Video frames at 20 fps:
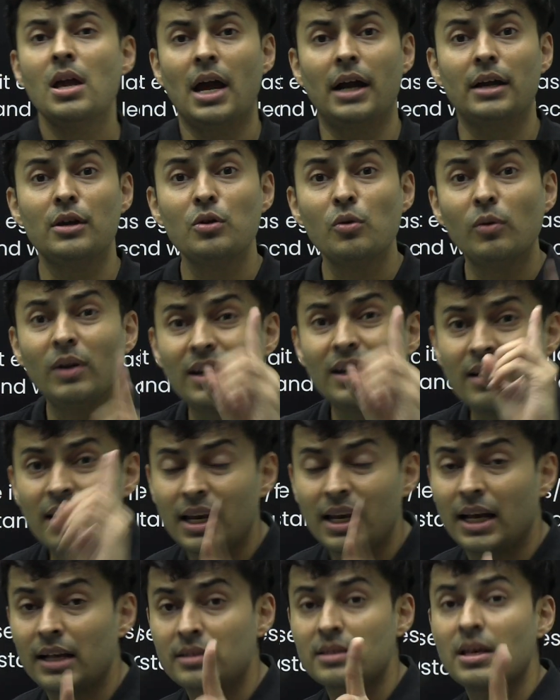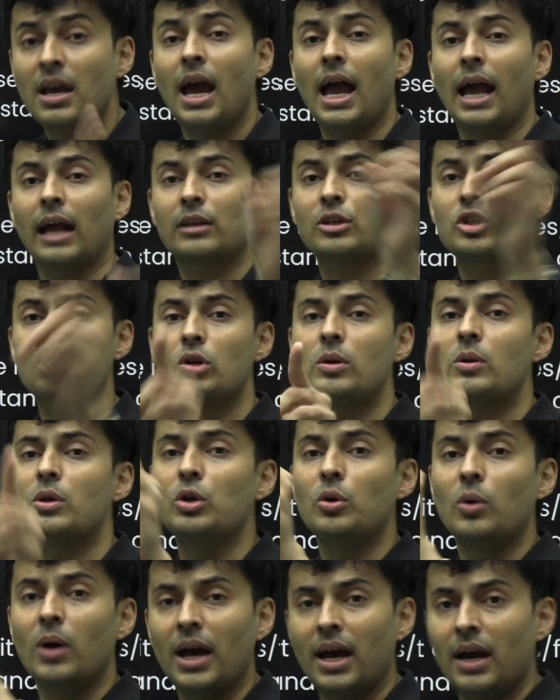and you will realize actually
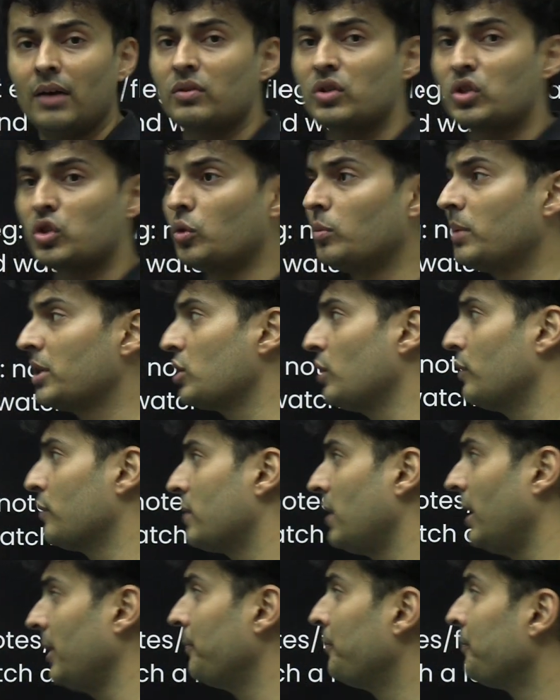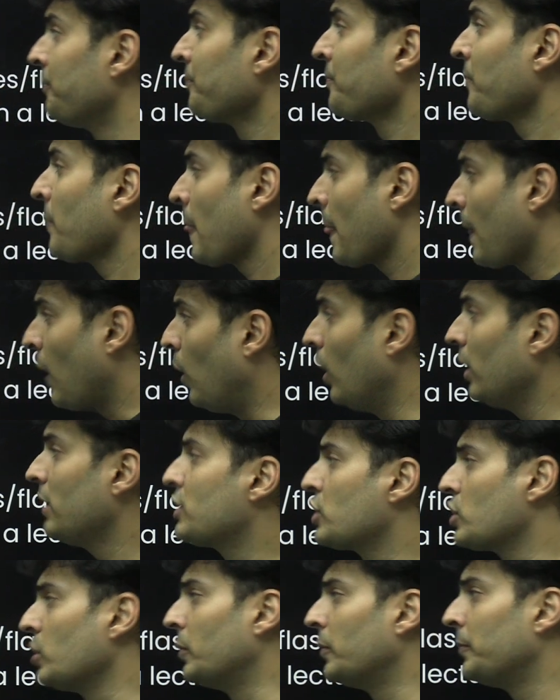you have so much of time.
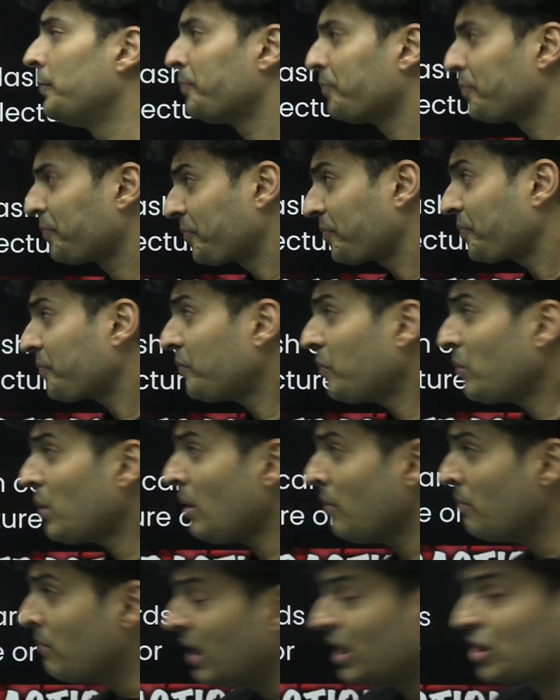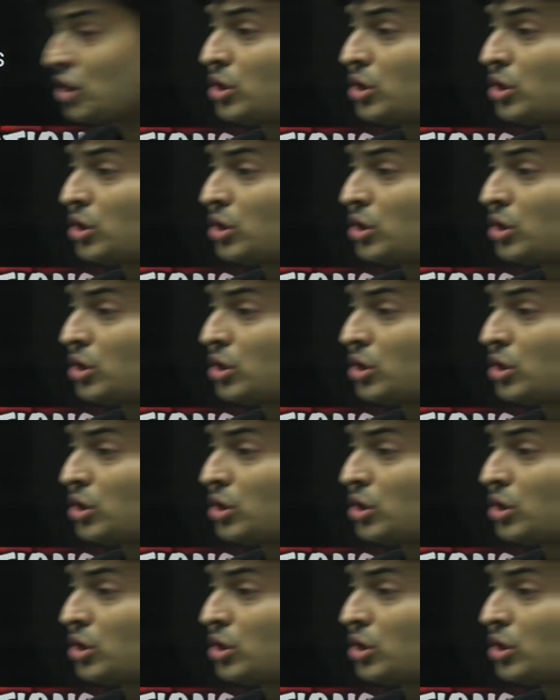Also, make